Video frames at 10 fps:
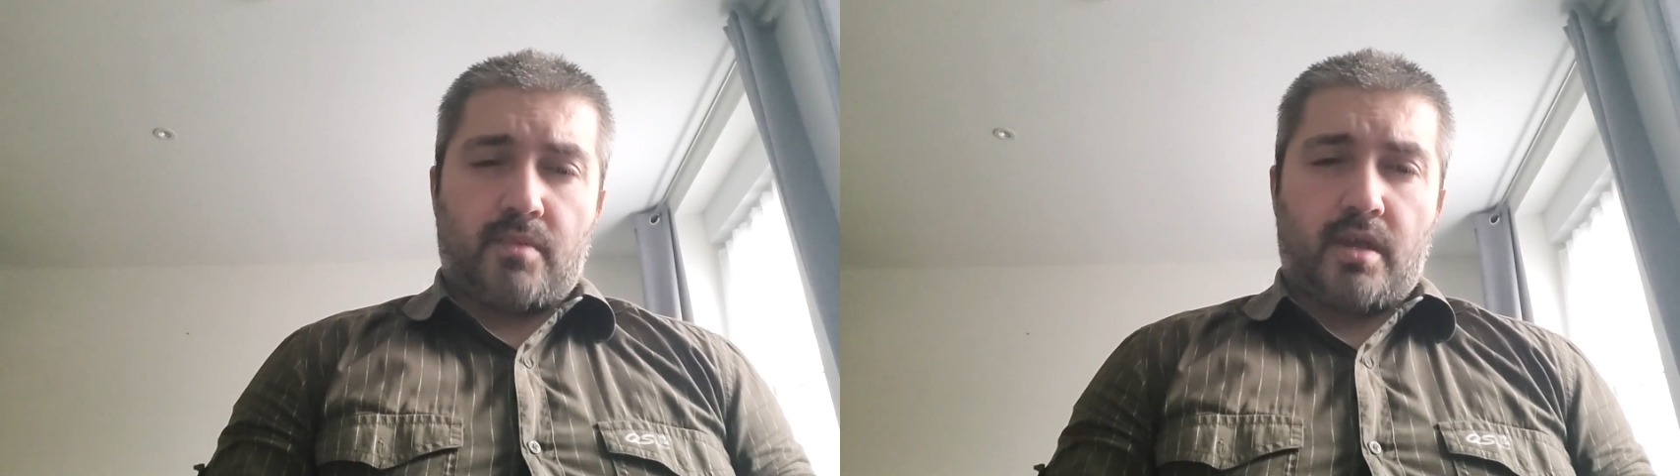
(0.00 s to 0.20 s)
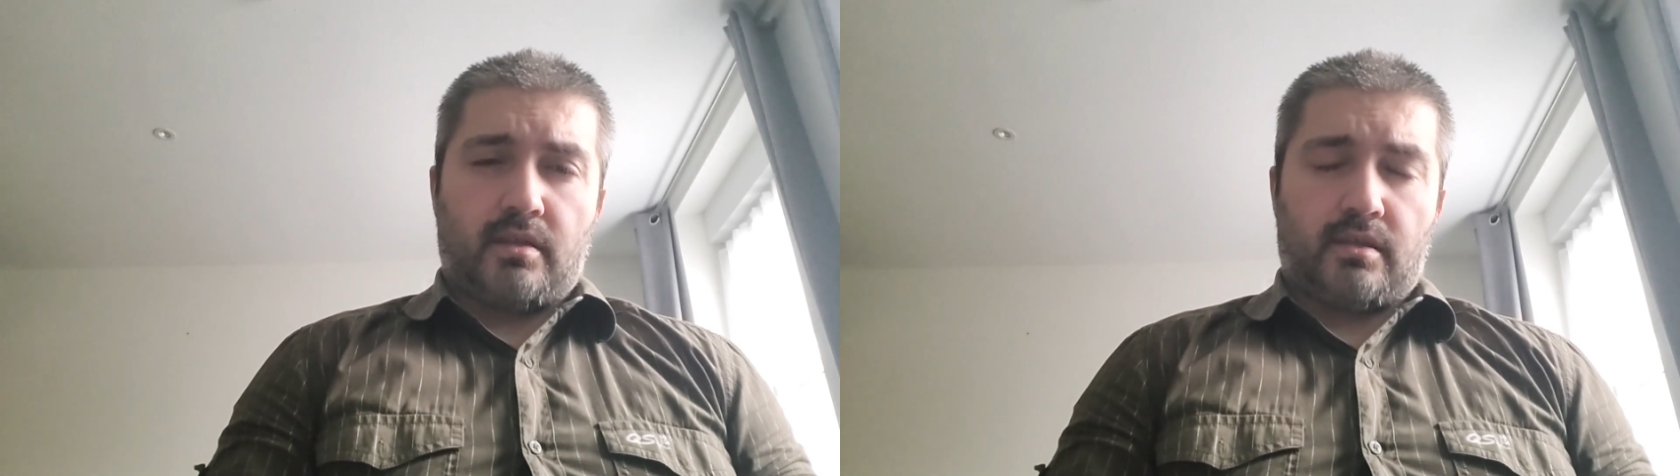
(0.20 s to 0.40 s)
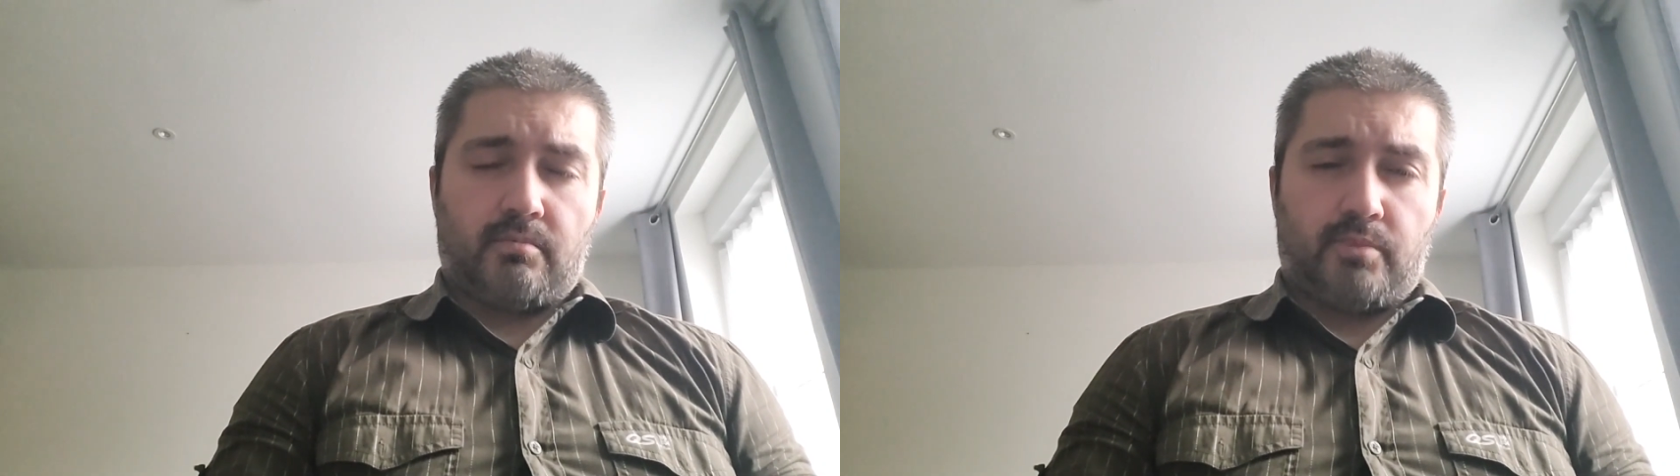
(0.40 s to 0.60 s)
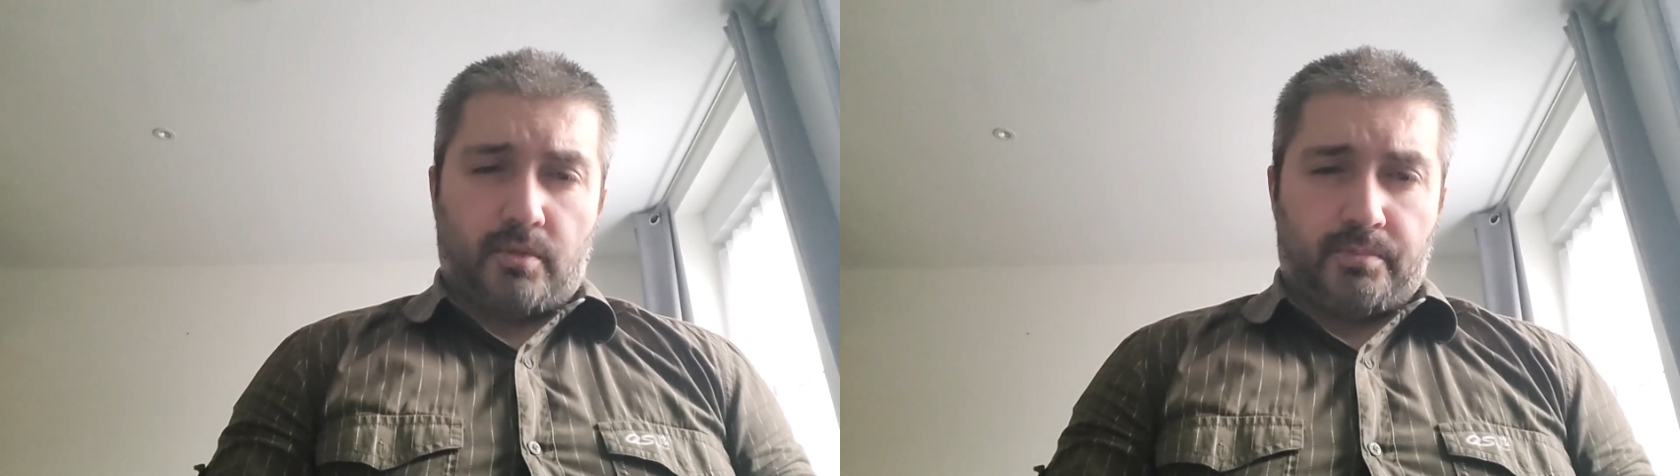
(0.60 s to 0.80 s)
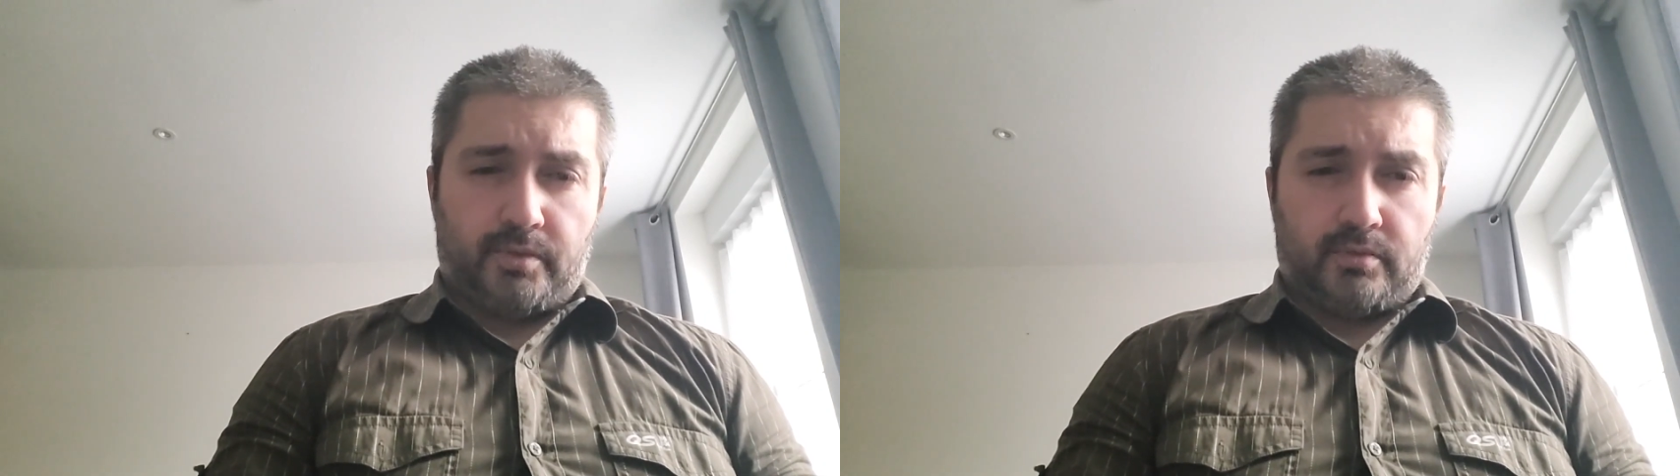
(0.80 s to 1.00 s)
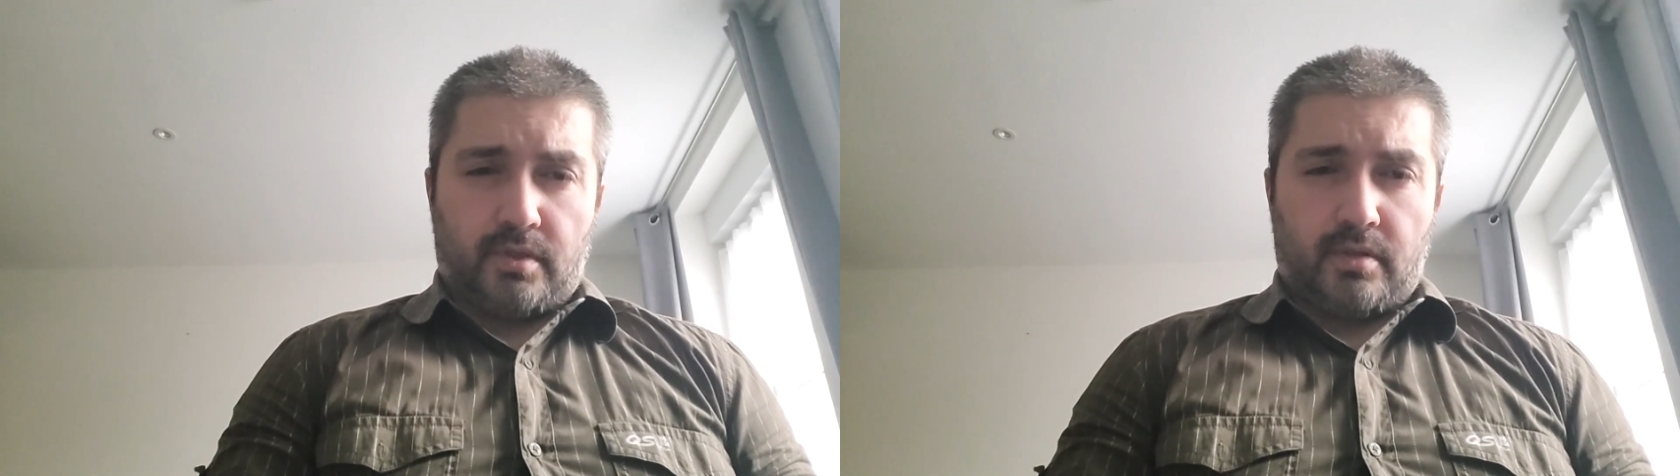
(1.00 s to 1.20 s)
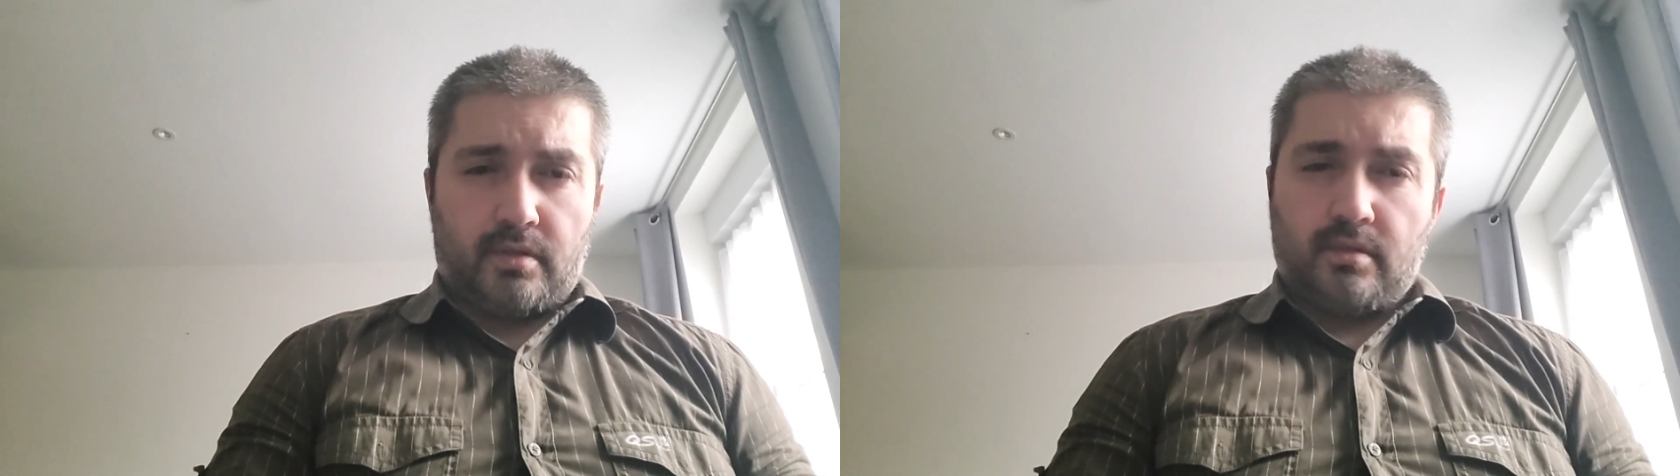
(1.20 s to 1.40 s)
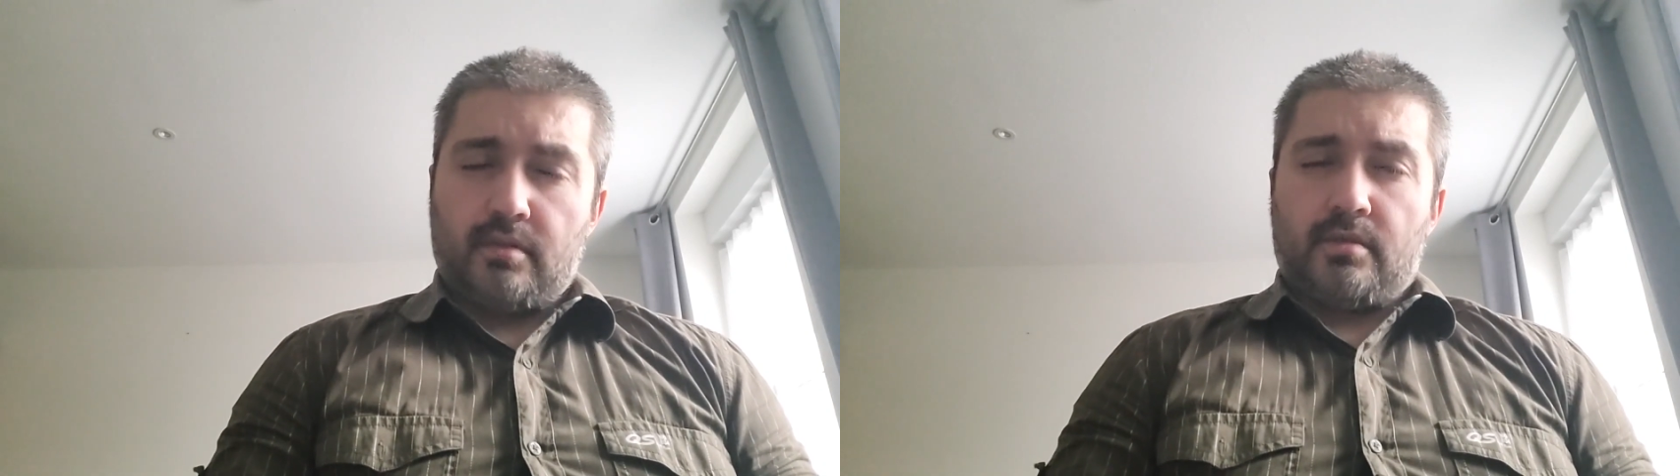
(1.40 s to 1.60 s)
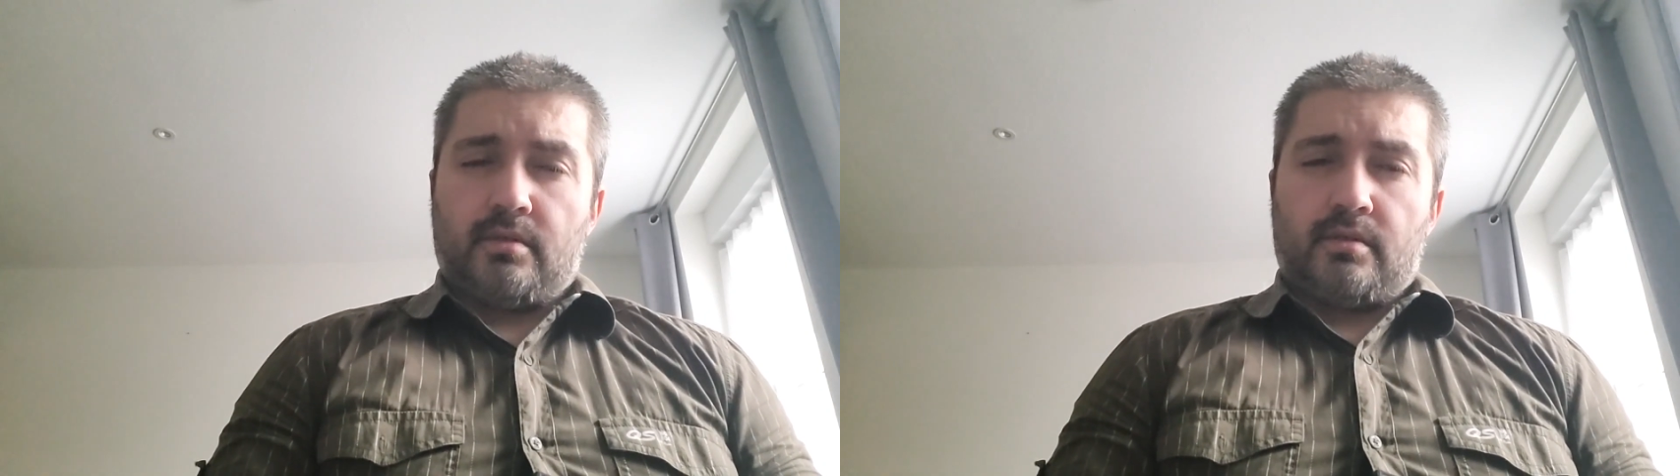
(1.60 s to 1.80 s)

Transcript: They made him popular,